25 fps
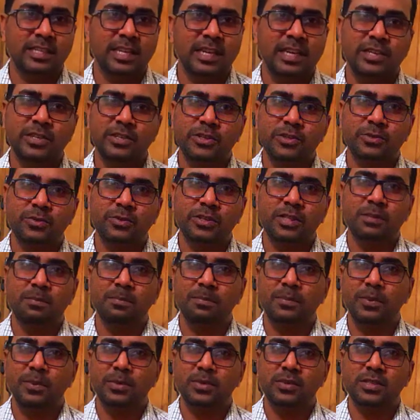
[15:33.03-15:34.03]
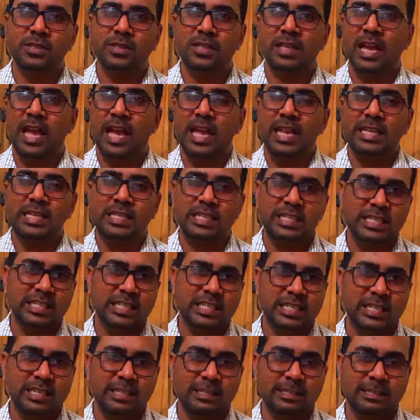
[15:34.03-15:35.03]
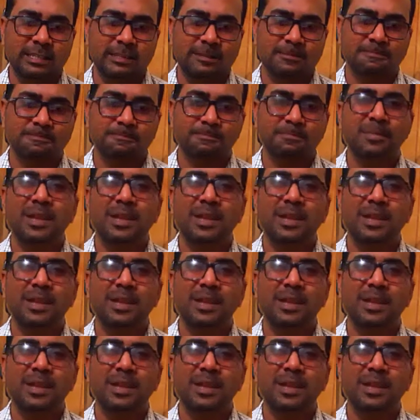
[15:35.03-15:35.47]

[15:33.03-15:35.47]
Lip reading: send you the books and details.